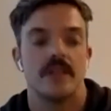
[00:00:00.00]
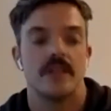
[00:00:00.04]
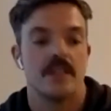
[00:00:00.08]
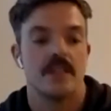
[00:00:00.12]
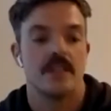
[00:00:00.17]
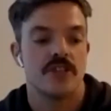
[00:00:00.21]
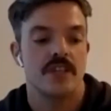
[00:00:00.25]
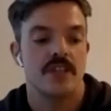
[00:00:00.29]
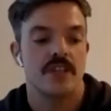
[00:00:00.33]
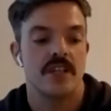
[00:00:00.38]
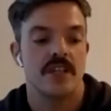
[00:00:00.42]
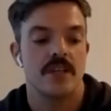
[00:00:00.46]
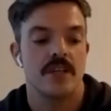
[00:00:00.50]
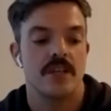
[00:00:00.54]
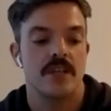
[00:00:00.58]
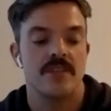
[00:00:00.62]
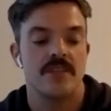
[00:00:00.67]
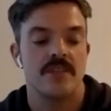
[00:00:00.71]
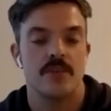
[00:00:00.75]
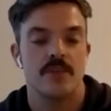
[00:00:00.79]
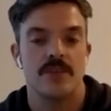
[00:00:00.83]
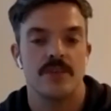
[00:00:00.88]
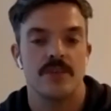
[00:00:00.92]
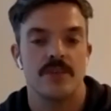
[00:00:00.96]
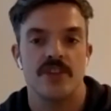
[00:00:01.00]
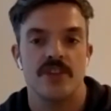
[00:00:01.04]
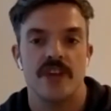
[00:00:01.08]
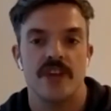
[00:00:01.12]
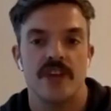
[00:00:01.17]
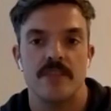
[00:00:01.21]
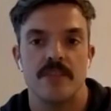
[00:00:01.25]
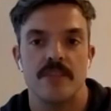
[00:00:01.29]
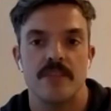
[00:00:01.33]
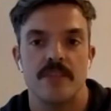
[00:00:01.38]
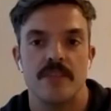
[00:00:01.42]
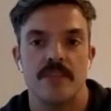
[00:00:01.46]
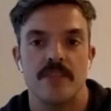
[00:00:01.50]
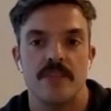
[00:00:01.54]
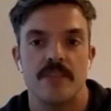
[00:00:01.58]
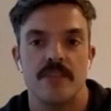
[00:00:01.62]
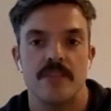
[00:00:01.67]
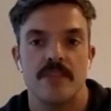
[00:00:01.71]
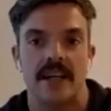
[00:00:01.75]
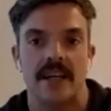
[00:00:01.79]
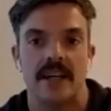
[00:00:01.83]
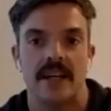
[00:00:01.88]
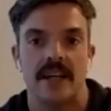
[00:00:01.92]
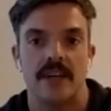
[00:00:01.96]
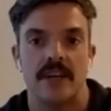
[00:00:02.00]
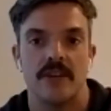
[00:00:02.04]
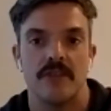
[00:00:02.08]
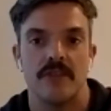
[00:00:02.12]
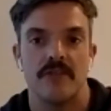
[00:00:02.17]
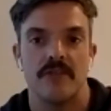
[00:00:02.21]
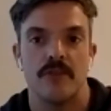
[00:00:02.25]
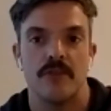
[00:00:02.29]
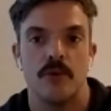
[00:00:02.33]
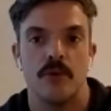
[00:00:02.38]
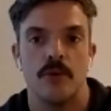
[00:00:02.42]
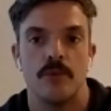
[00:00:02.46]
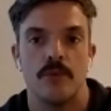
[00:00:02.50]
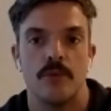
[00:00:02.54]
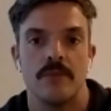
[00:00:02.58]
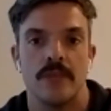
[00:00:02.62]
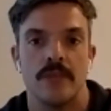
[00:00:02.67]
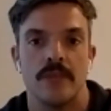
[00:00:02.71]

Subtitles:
Chin comes towards the chest, back of the neck on the floor.